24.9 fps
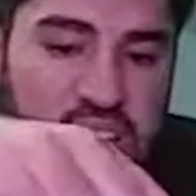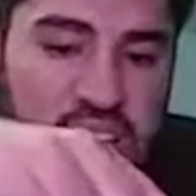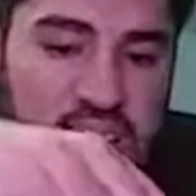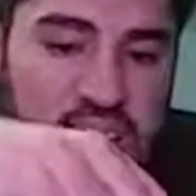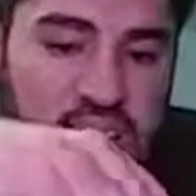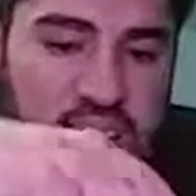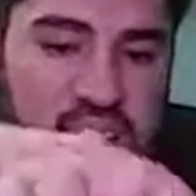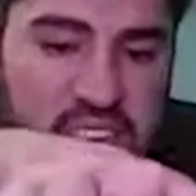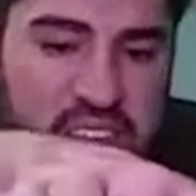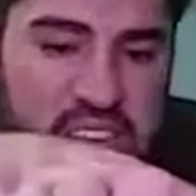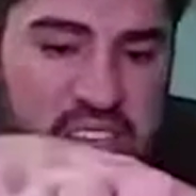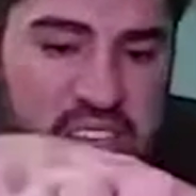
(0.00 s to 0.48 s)

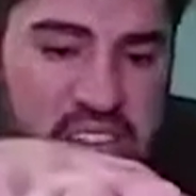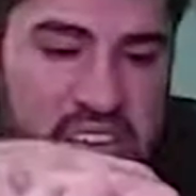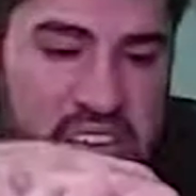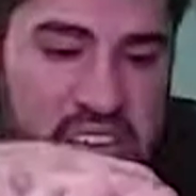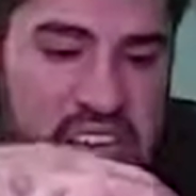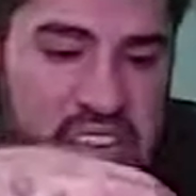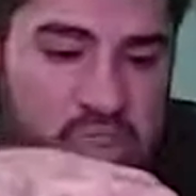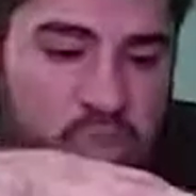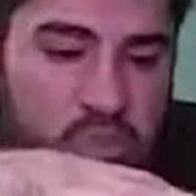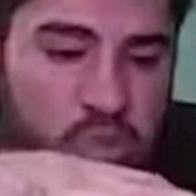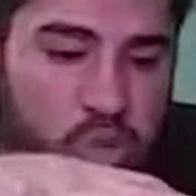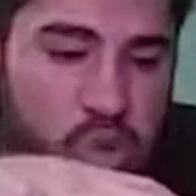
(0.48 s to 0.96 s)
and then I
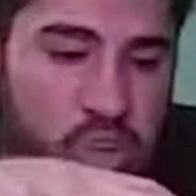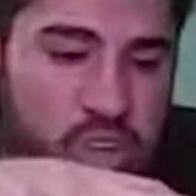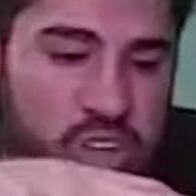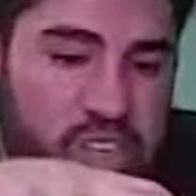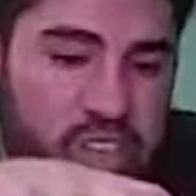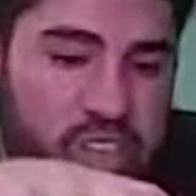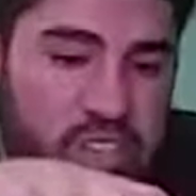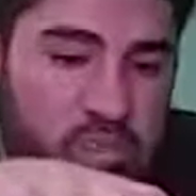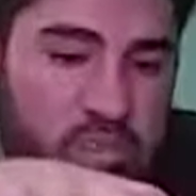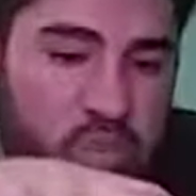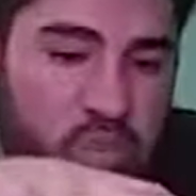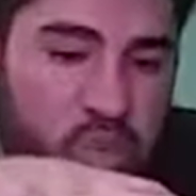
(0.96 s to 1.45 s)
had work
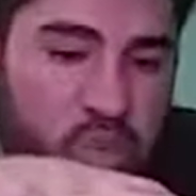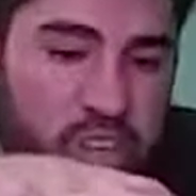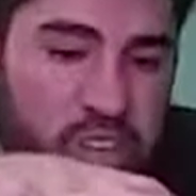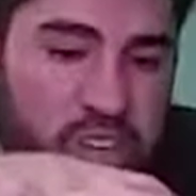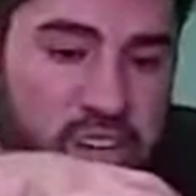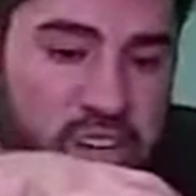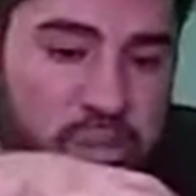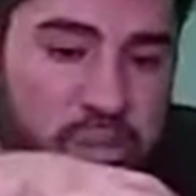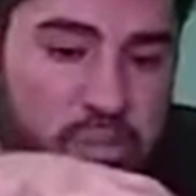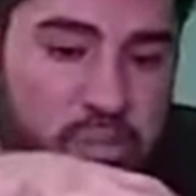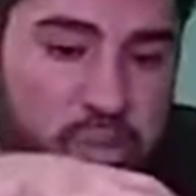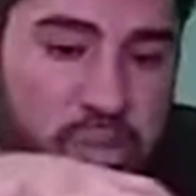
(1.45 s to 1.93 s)
in the
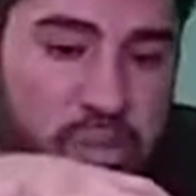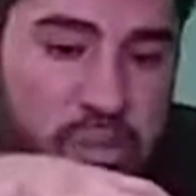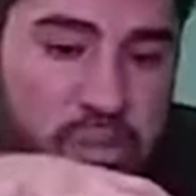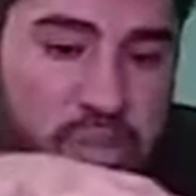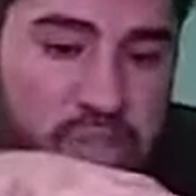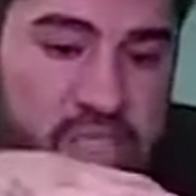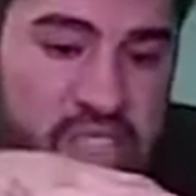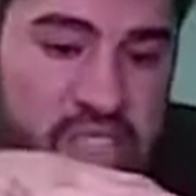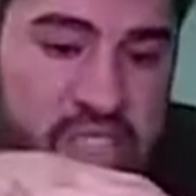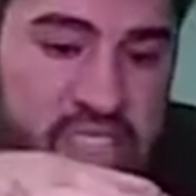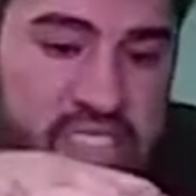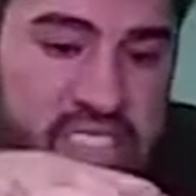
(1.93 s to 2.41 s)
morning. I woke up
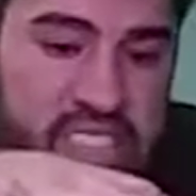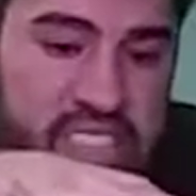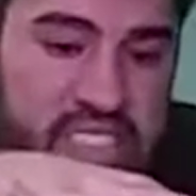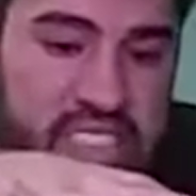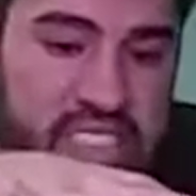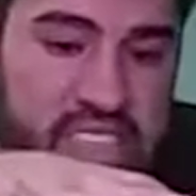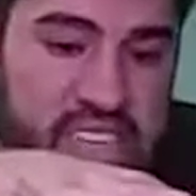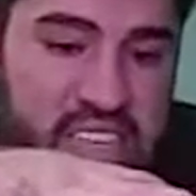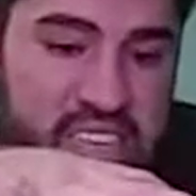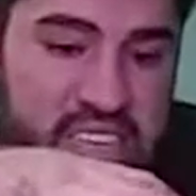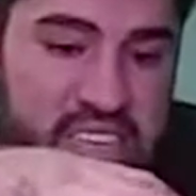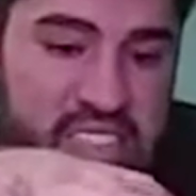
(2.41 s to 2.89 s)
at like
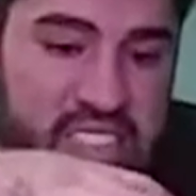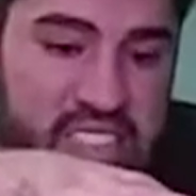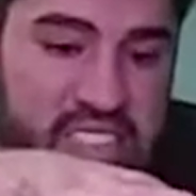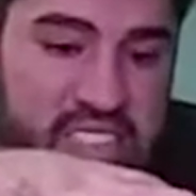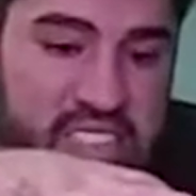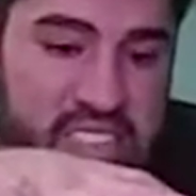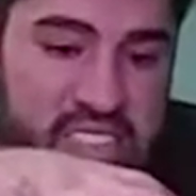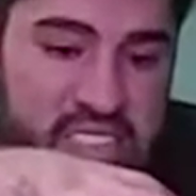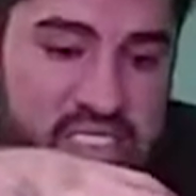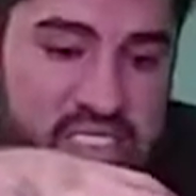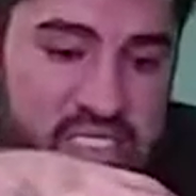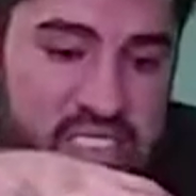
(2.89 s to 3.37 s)

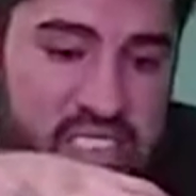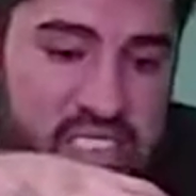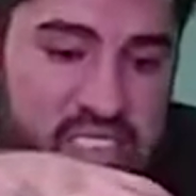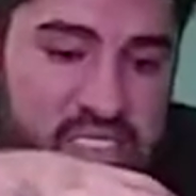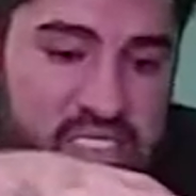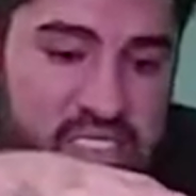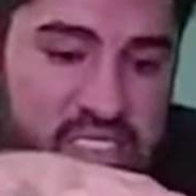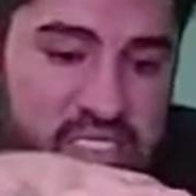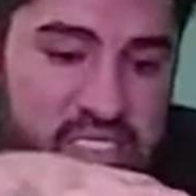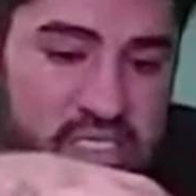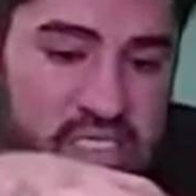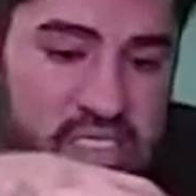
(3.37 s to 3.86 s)
six,
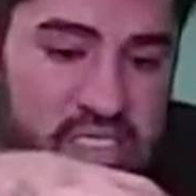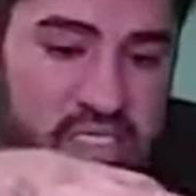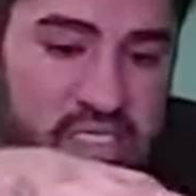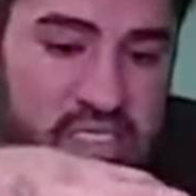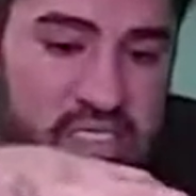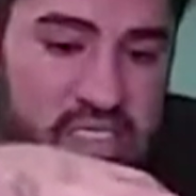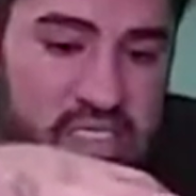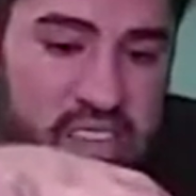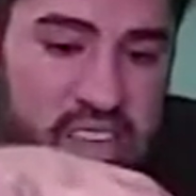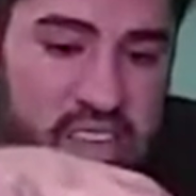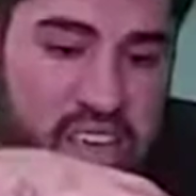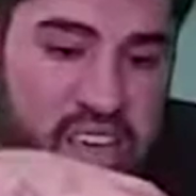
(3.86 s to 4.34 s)

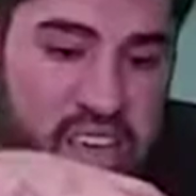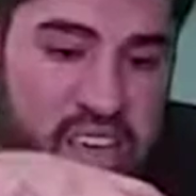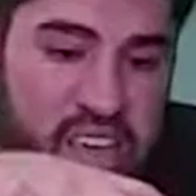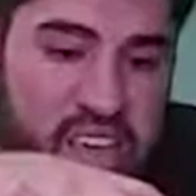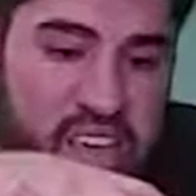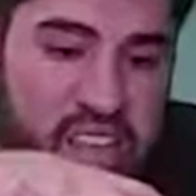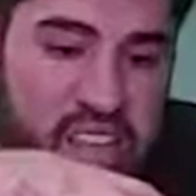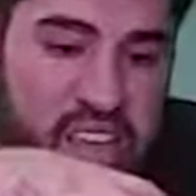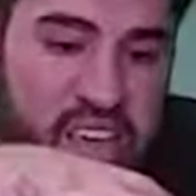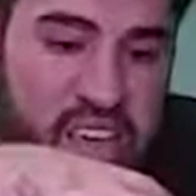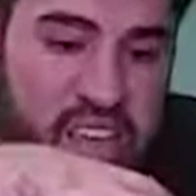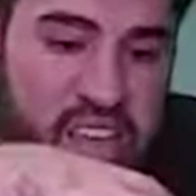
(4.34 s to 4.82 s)

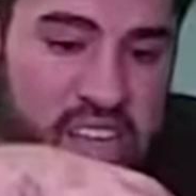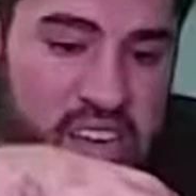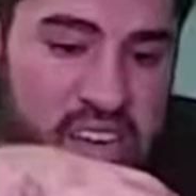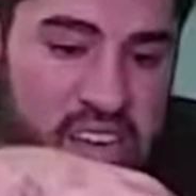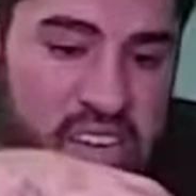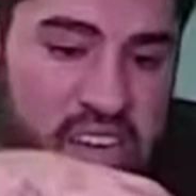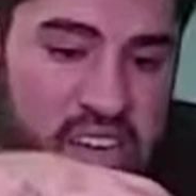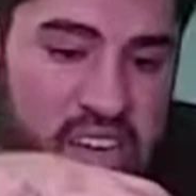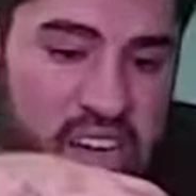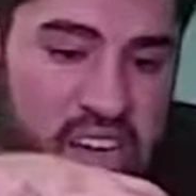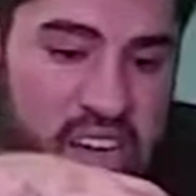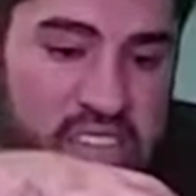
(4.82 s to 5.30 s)
and then
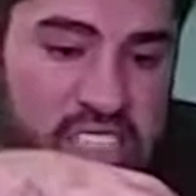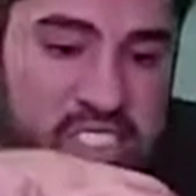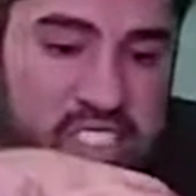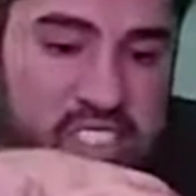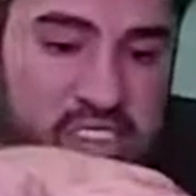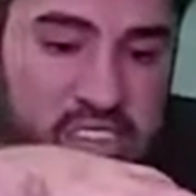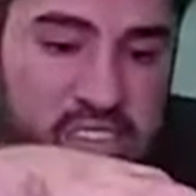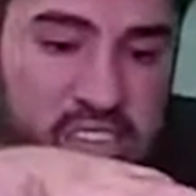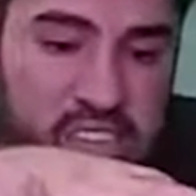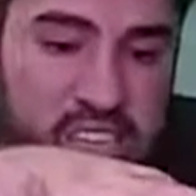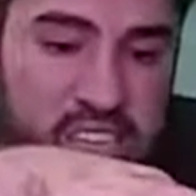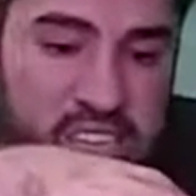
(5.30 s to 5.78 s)
I
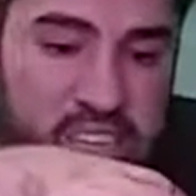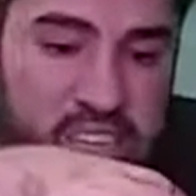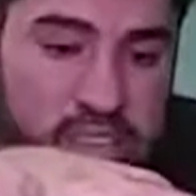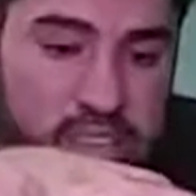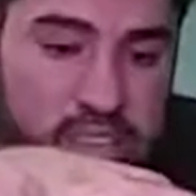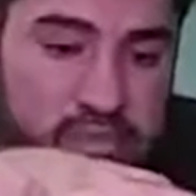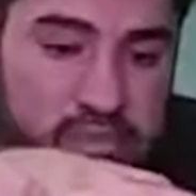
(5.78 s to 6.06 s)
took it.